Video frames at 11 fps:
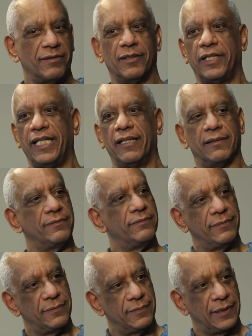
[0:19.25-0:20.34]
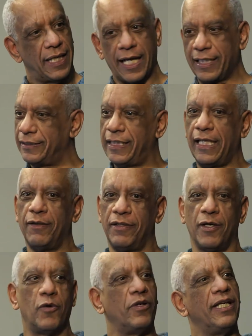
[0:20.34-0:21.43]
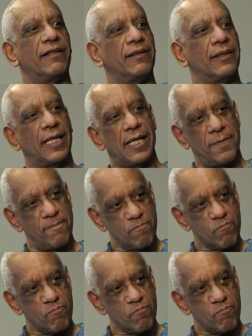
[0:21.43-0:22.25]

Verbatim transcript: I was O'Neill. I could sing you the O'Neill um,